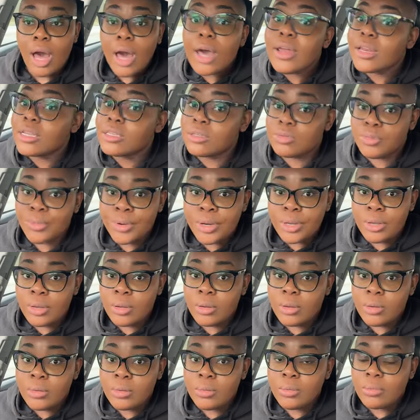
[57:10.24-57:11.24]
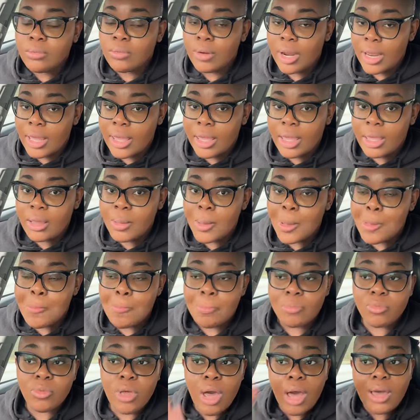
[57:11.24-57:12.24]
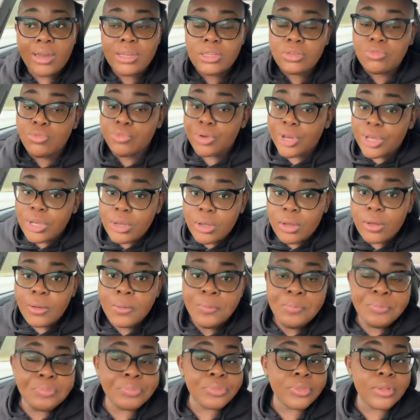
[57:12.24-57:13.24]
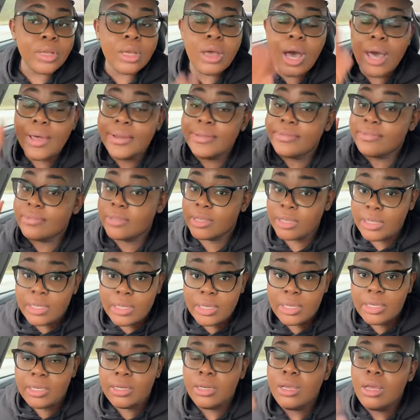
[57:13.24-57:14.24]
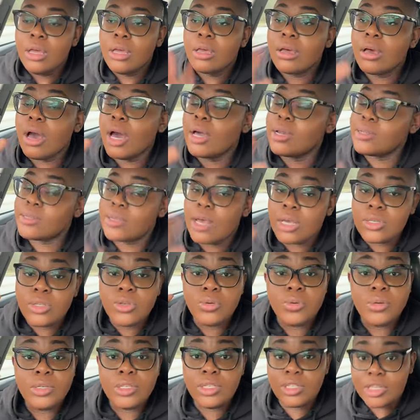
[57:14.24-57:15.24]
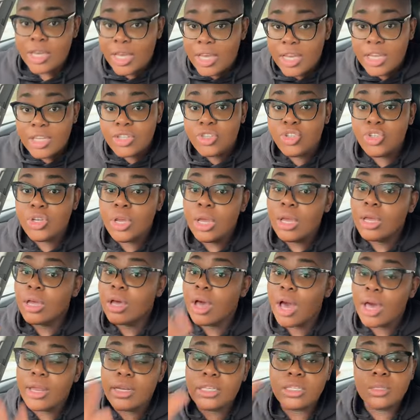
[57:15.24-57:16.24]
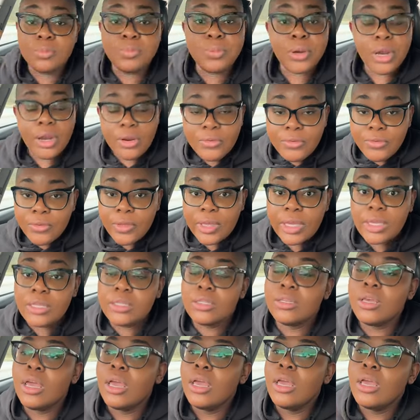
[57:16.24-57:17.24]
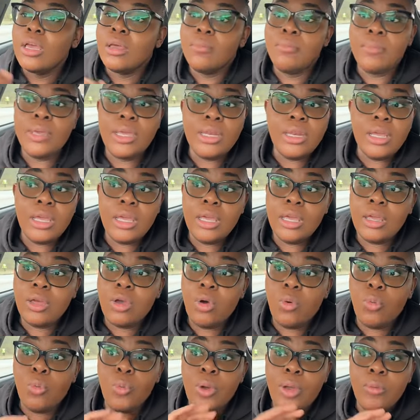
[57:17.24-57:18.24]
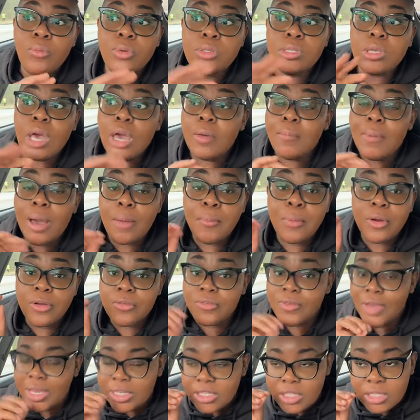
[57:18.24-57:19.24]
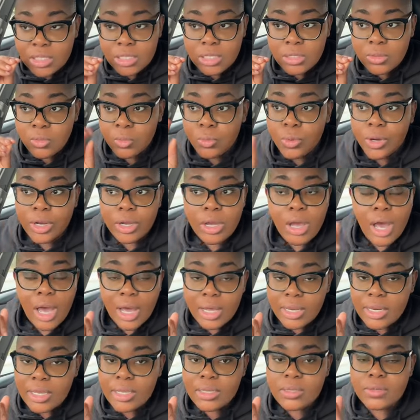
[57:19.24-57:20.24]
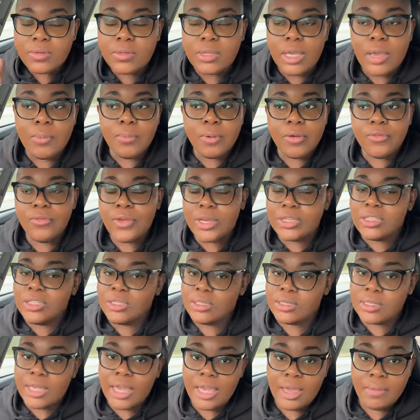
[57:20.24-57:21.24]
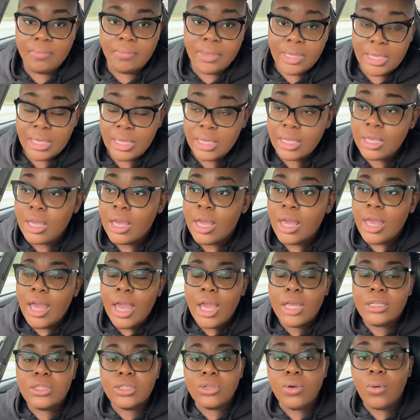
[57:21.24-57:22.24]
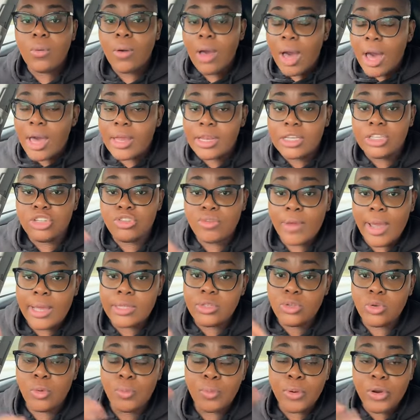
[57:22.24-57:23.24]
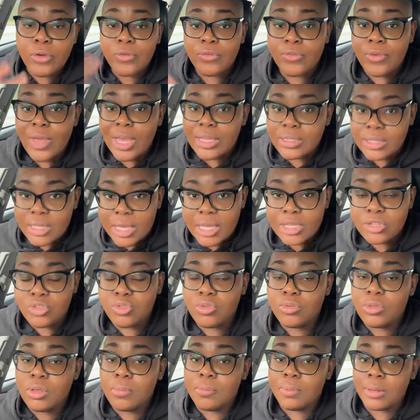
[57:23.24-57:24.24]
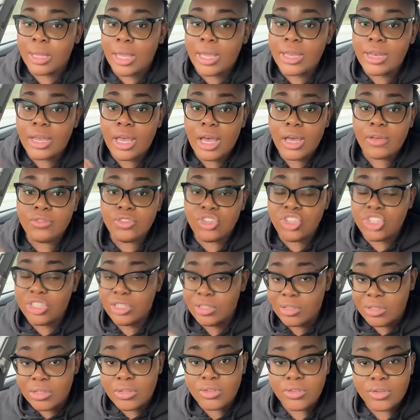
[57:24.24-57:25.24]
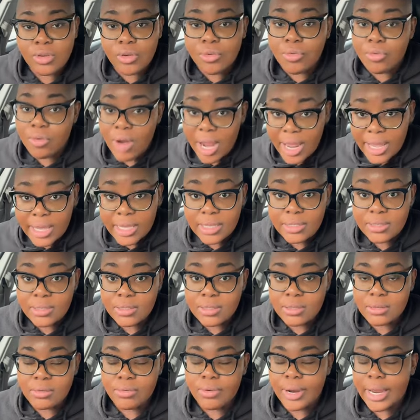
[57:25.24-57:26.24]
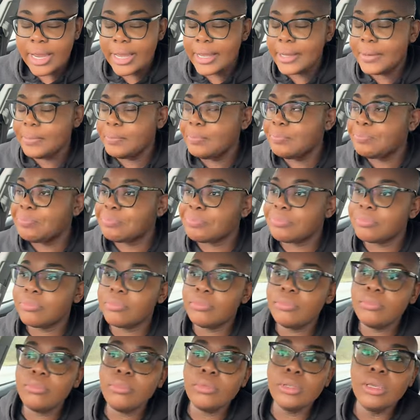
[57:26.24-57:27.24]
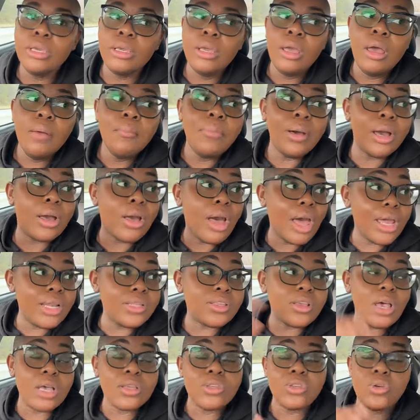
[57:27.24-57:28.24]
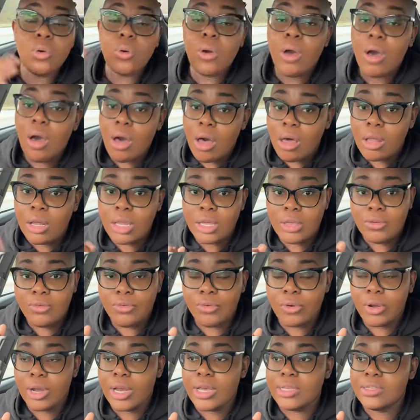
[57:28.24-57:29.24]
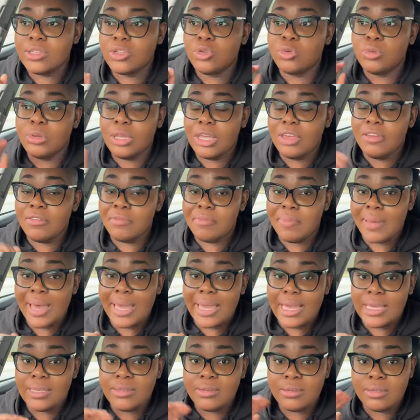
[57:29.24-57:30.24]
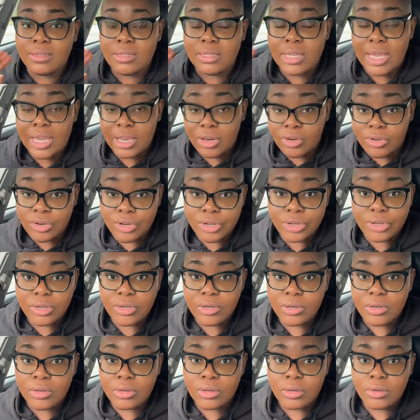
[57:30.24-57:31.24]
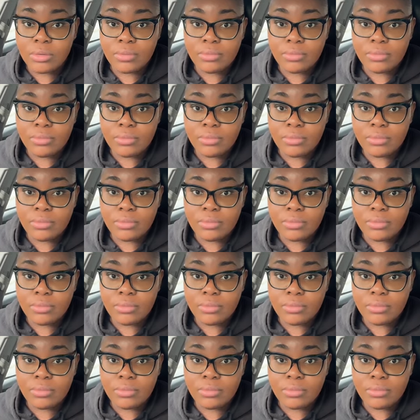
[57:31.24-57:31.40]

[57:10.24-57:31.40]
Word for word: God is real, right? God is real. God is good. God is also a judge. God is perfect. Meaning, when we're talking about perfection, where God is, imperfections can't be. And so God is trying to perfect us through the blood of Jesus Christ, right? But God is also calling for us to live by a standard.